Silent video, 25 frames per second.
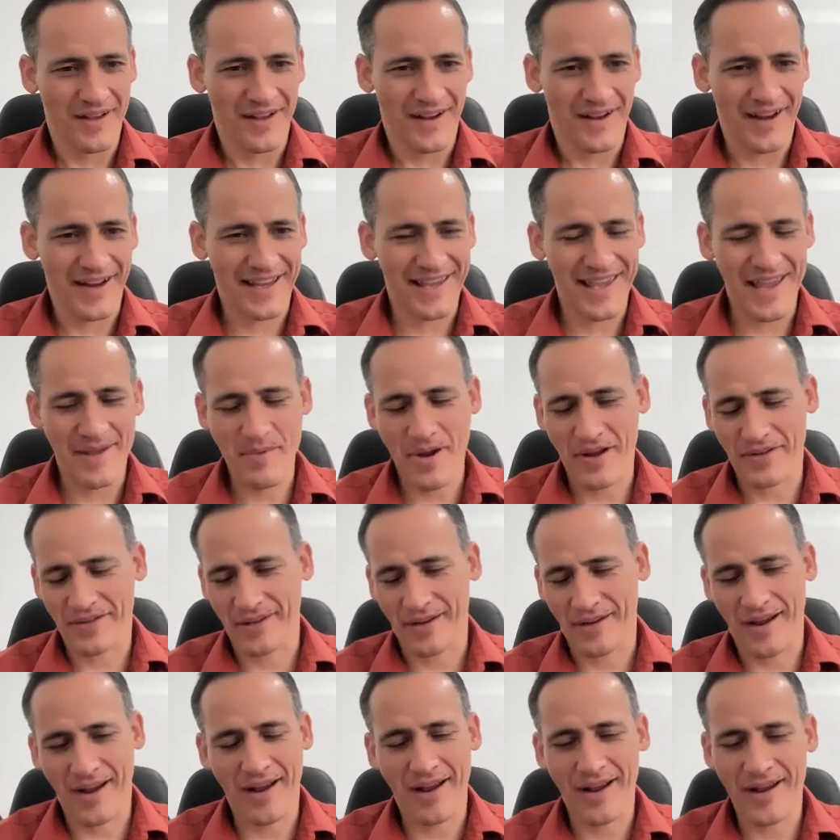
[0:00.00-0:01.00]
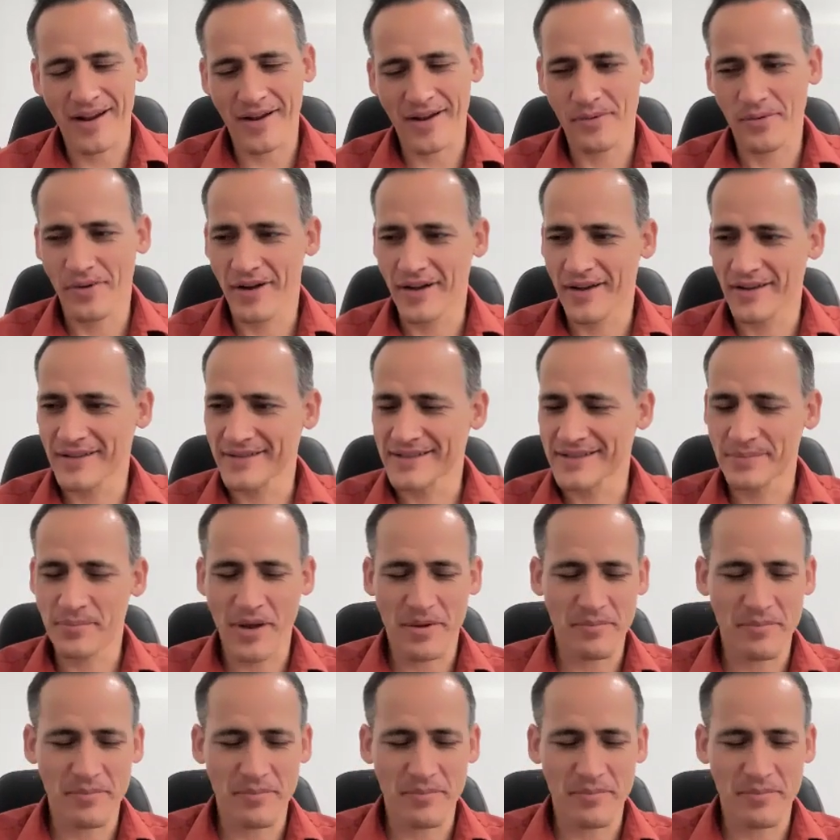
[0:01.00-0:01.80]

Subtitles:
I came out to Iowa and spent